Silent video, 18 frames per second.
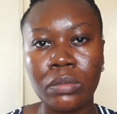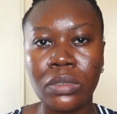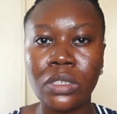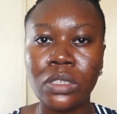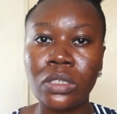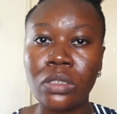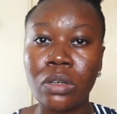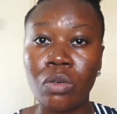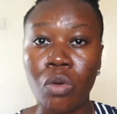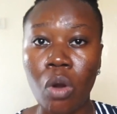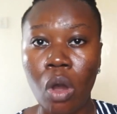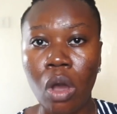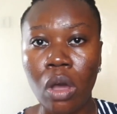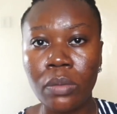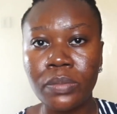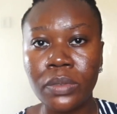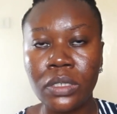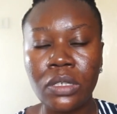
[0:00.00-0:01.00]

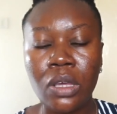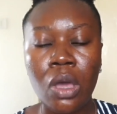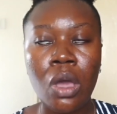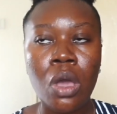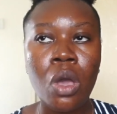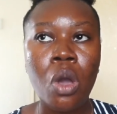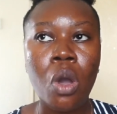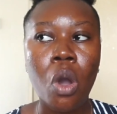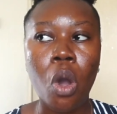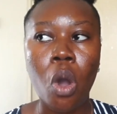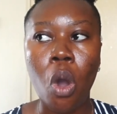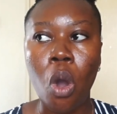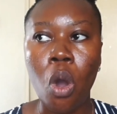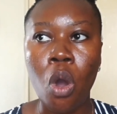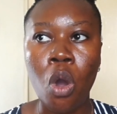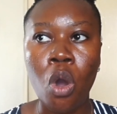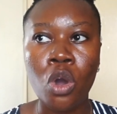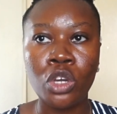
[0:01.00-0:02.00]
scrubs
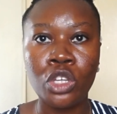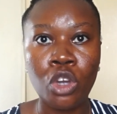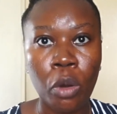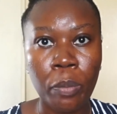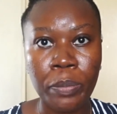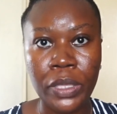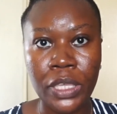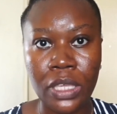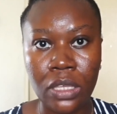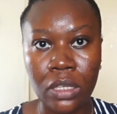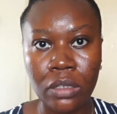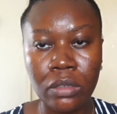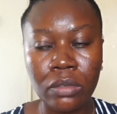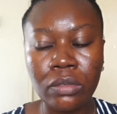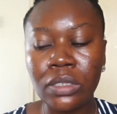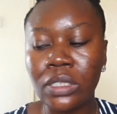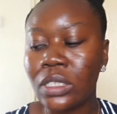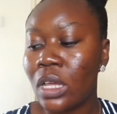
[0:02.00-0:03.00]
or your
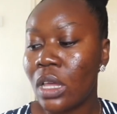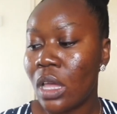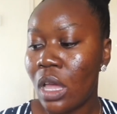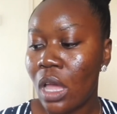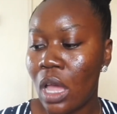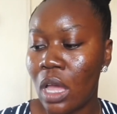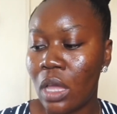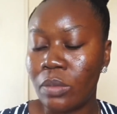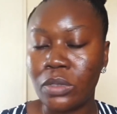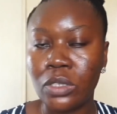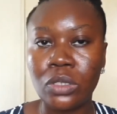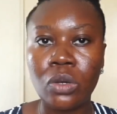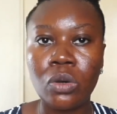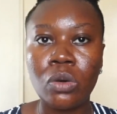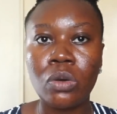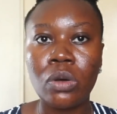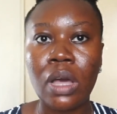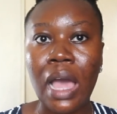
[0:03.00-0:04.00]
peels.
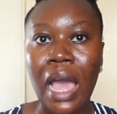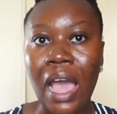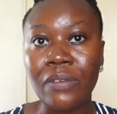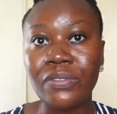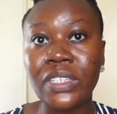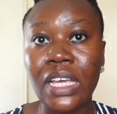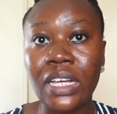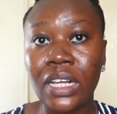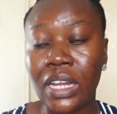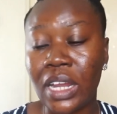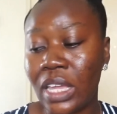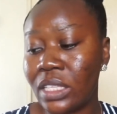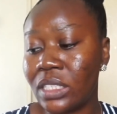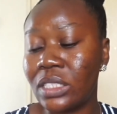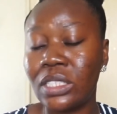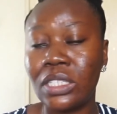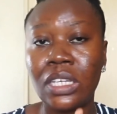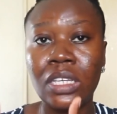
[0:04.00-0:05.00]
So after
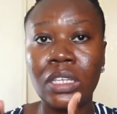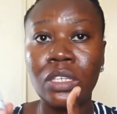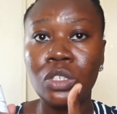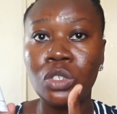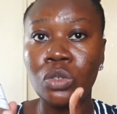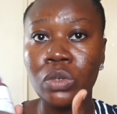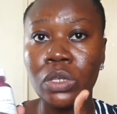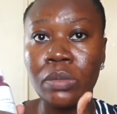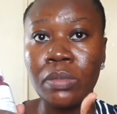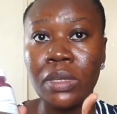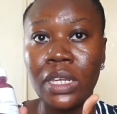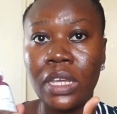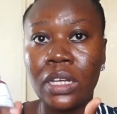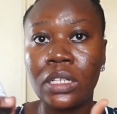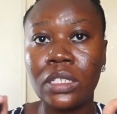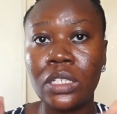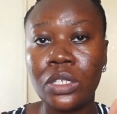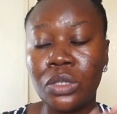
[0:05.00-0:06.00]
cleansing, you
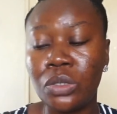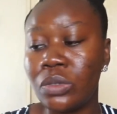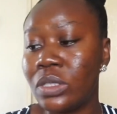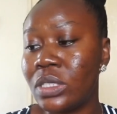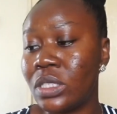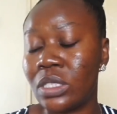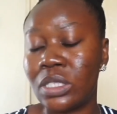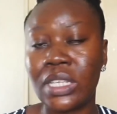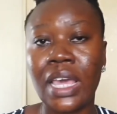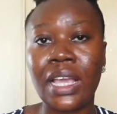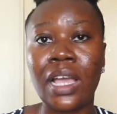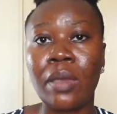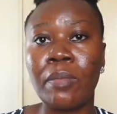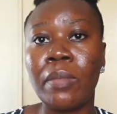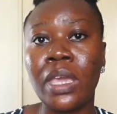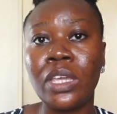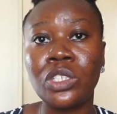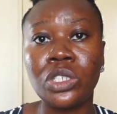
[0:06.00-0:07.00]
immediately use this. Like
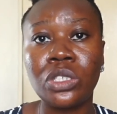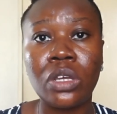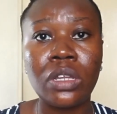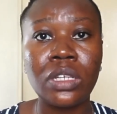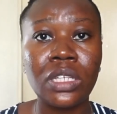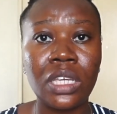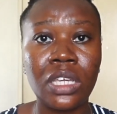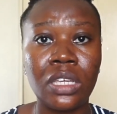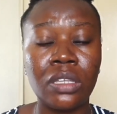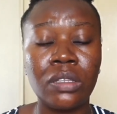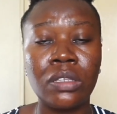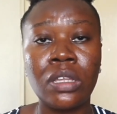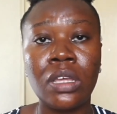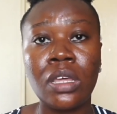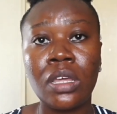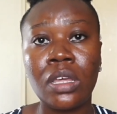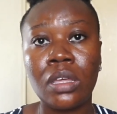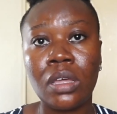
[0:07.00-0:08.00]
I mentioned in
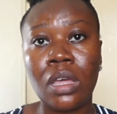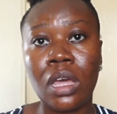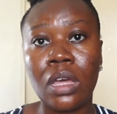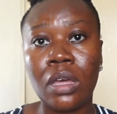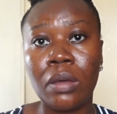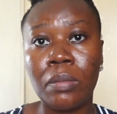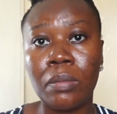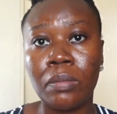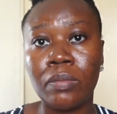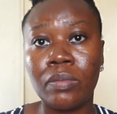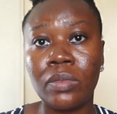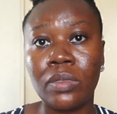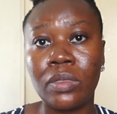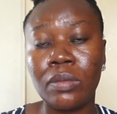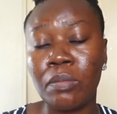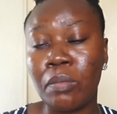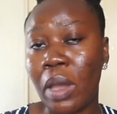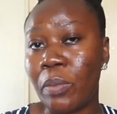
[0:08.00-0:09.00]

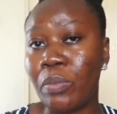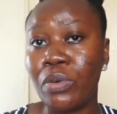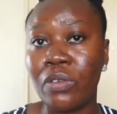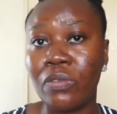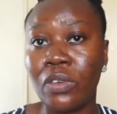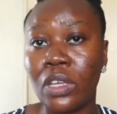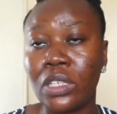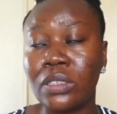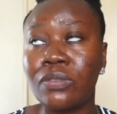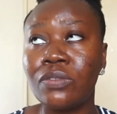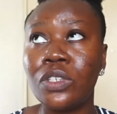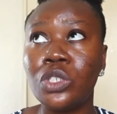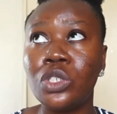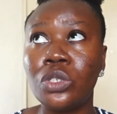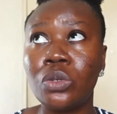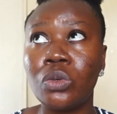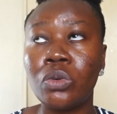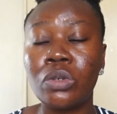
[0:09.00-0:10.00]
my previous
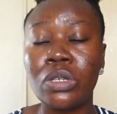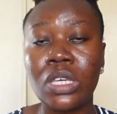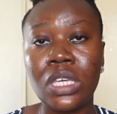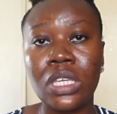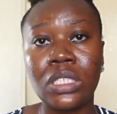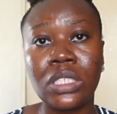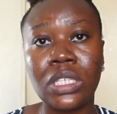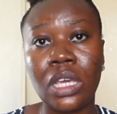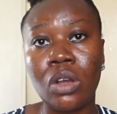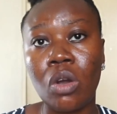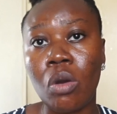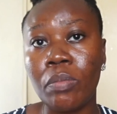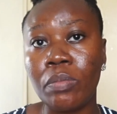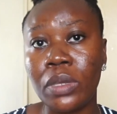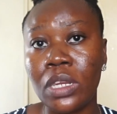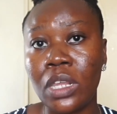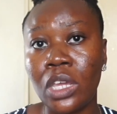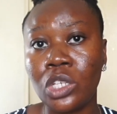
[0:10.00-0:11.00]
video, it's a
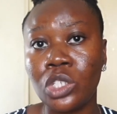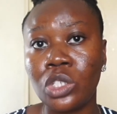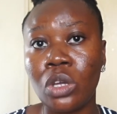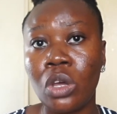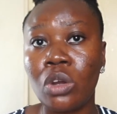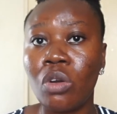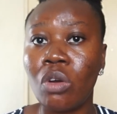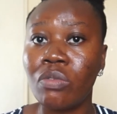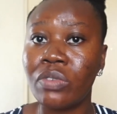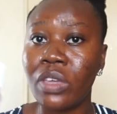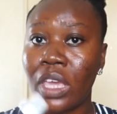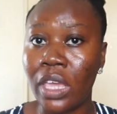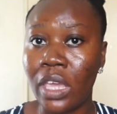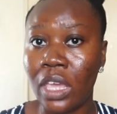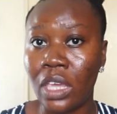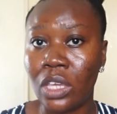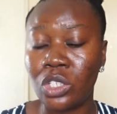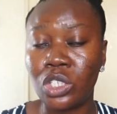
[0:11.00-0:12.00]
combination of
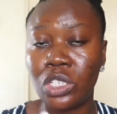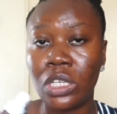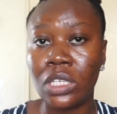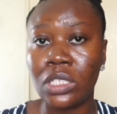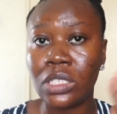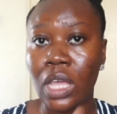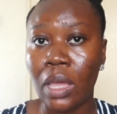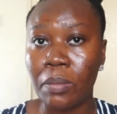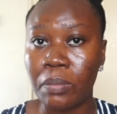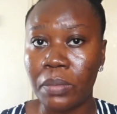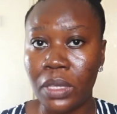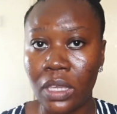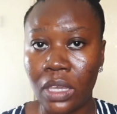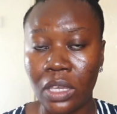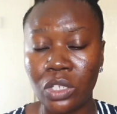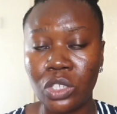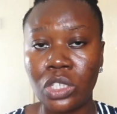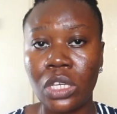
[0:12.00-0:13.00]
AHAs and
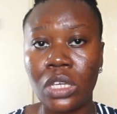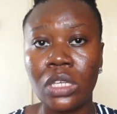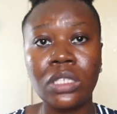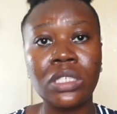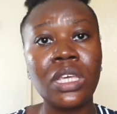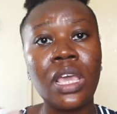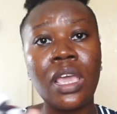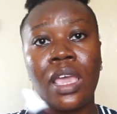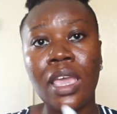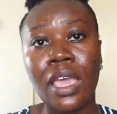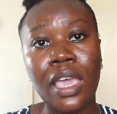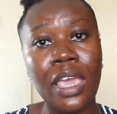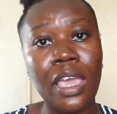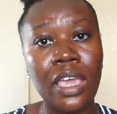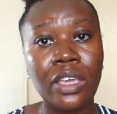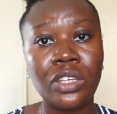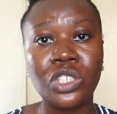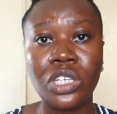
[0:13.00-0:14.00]
BHAs.
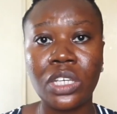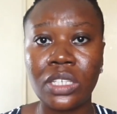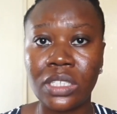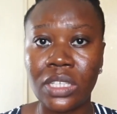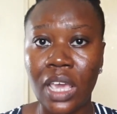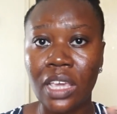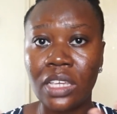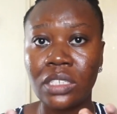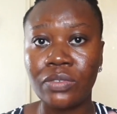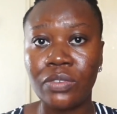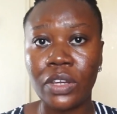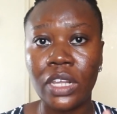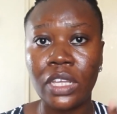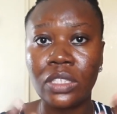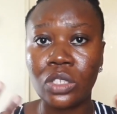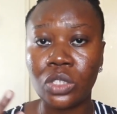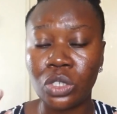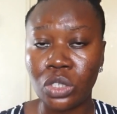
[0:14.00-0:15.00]
AHAs that
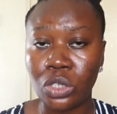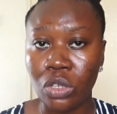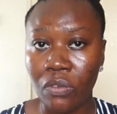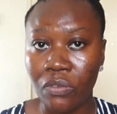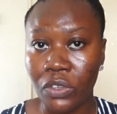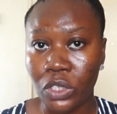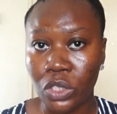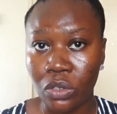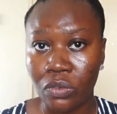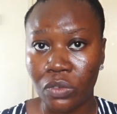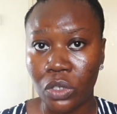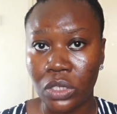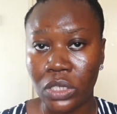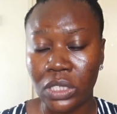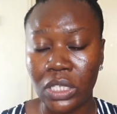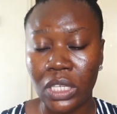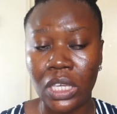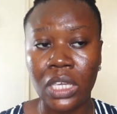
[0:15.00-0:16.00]
exfoliate the surface of your
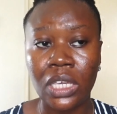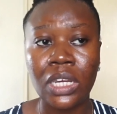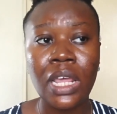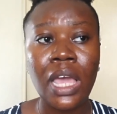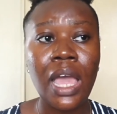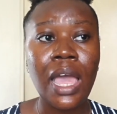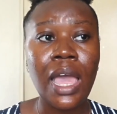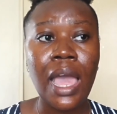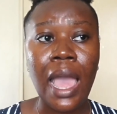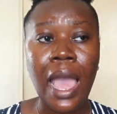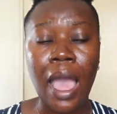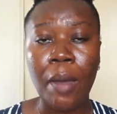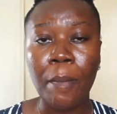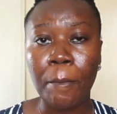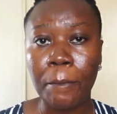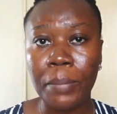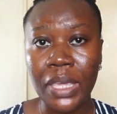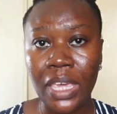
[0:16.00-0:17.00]
skin,
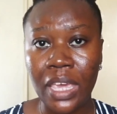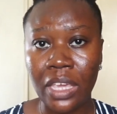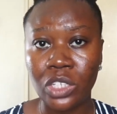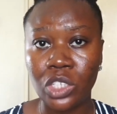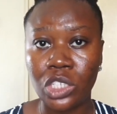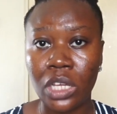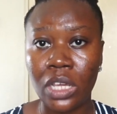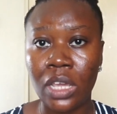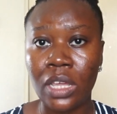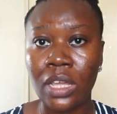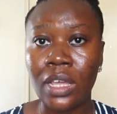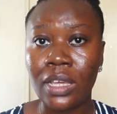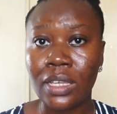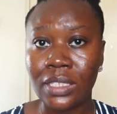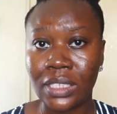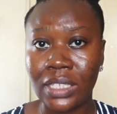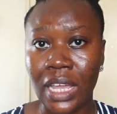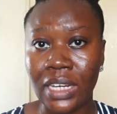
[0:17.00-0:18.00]
and BHA,
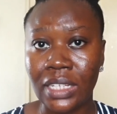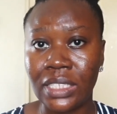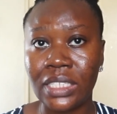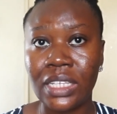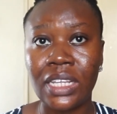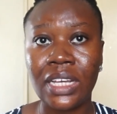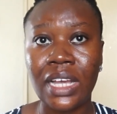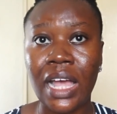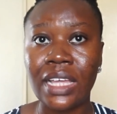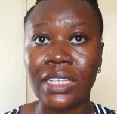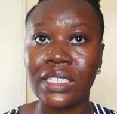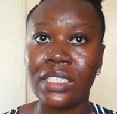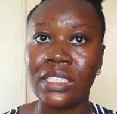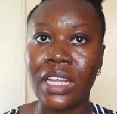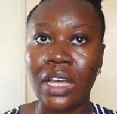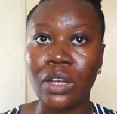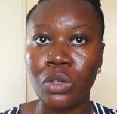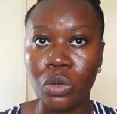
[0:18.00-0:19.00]
salicylic
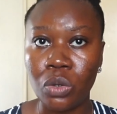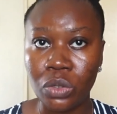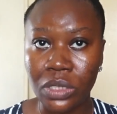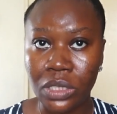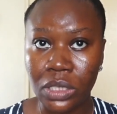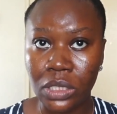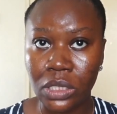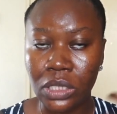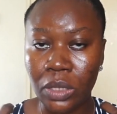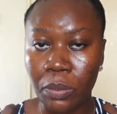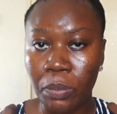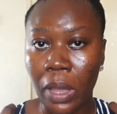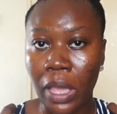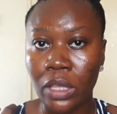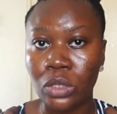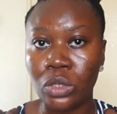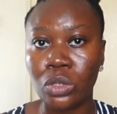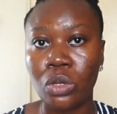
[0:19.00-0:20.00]
acid, that goes deeper
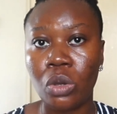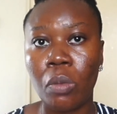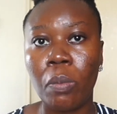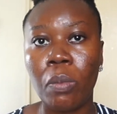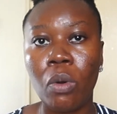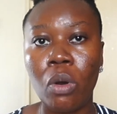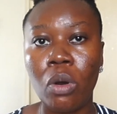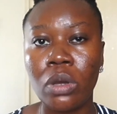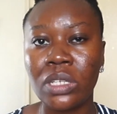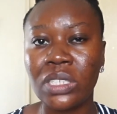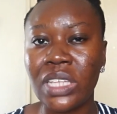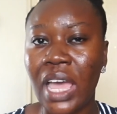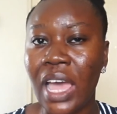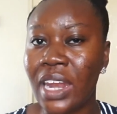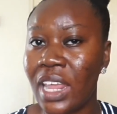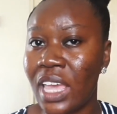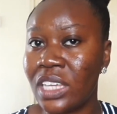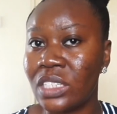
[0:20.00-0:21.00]
into your pores
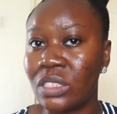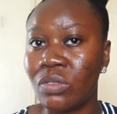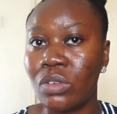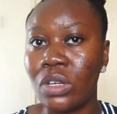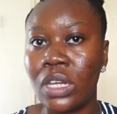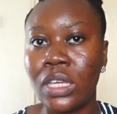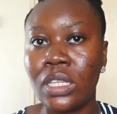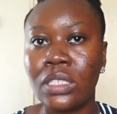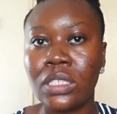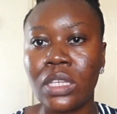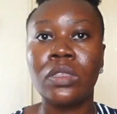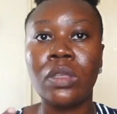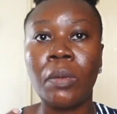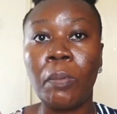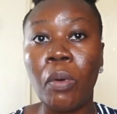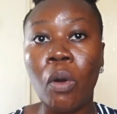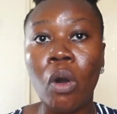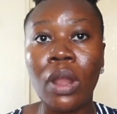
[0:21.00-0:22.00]
and exfoliates
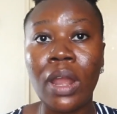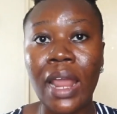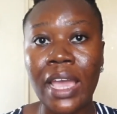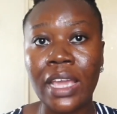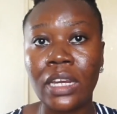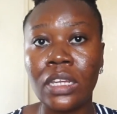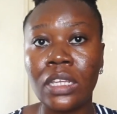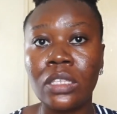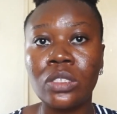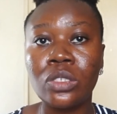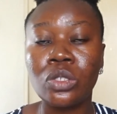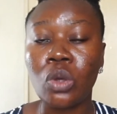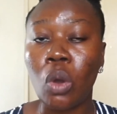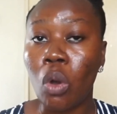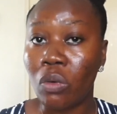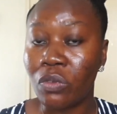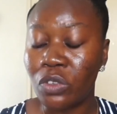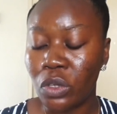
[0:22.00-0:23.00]
the pore linings
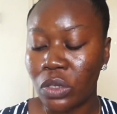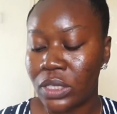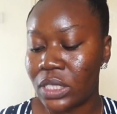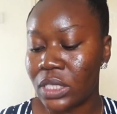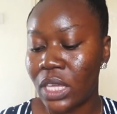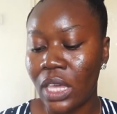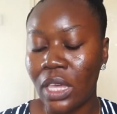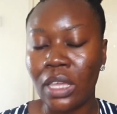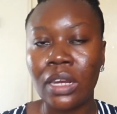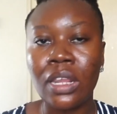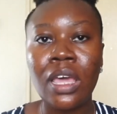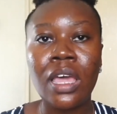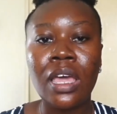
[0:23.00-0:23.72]
of your skin.